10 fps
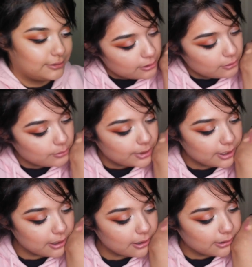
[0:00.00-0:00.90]
Oh my
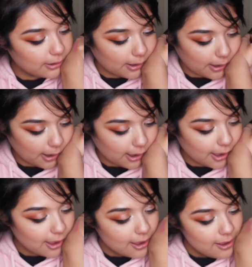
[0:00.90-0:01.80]
god.
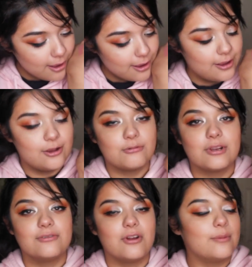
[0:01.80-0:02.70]

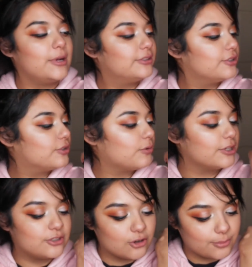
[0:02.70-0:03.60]
Whatever, I'm about to swatch
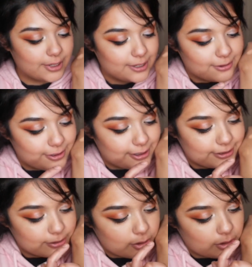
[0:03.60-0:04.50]
it on my hairy ass
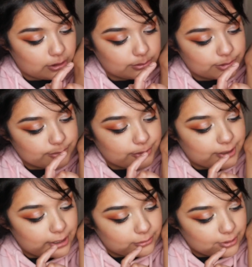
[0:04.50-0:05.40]
arms, but I
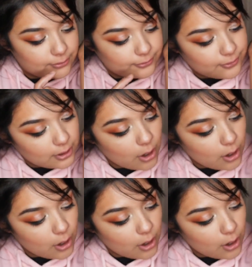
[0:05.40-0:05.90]
don't give a fuck.